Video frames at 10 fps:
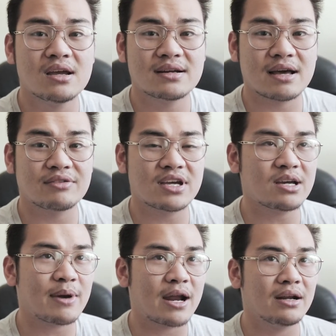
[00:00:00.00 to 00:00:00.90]
Now think
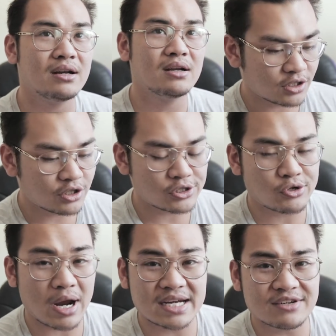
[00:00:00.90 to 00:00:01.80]
about it, you're
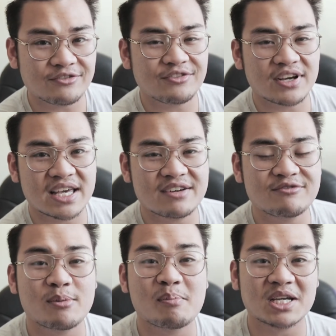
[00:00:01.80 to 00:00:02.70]
trying to fill in
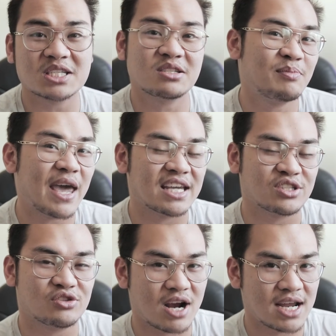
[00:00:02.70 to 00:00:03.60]
for mixed
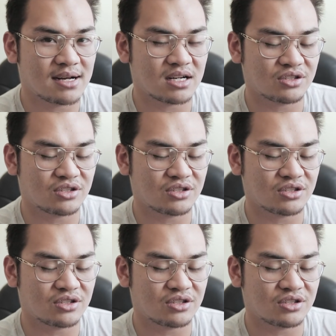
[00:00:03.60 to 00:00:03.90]
space, right?